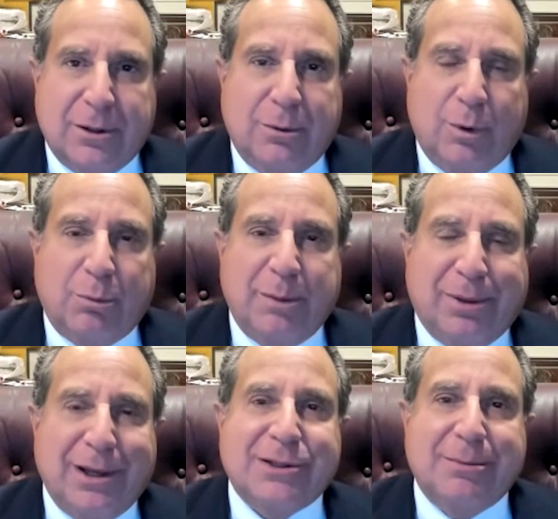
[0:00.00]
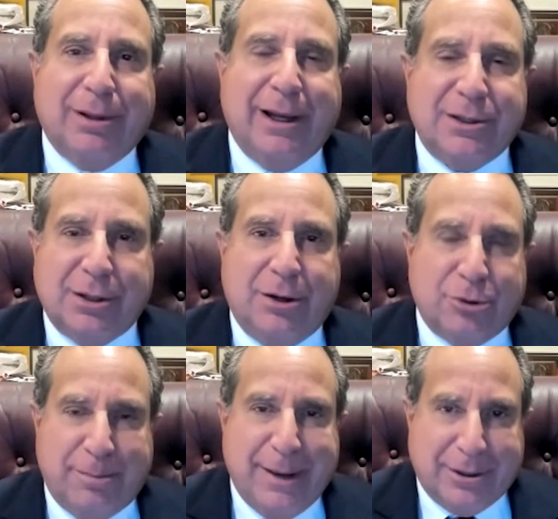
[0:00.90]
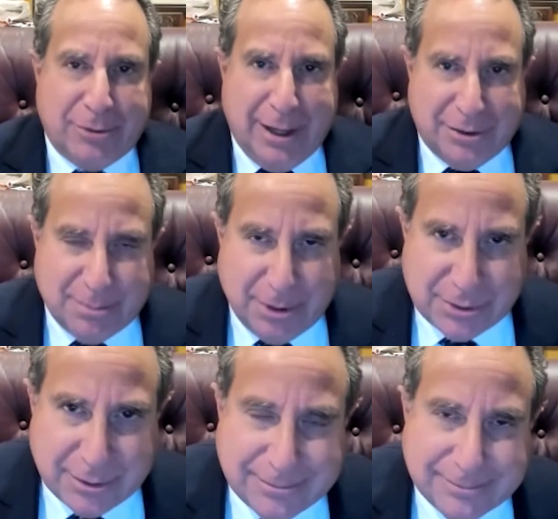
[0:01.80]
when we place implants under a pectoralis muscle.